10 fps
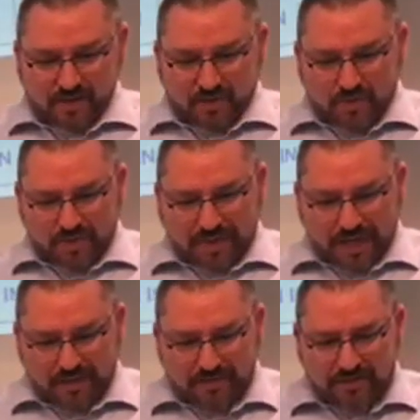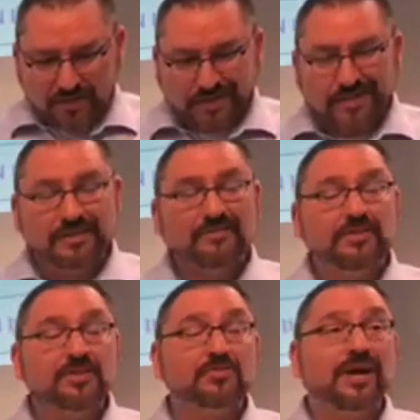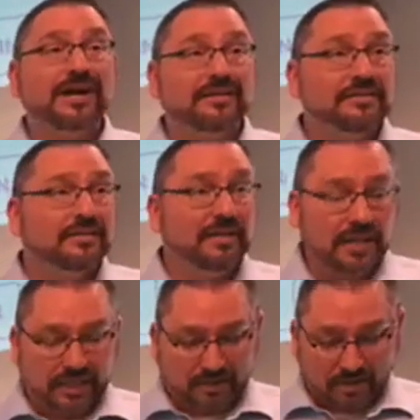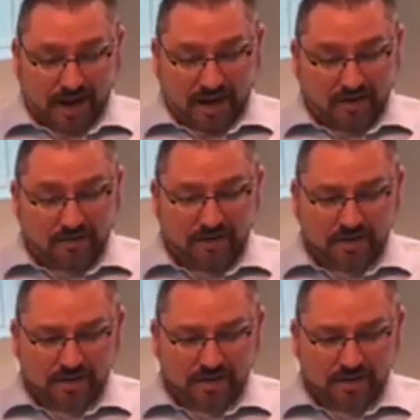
who will not lose their individuality in a crowd,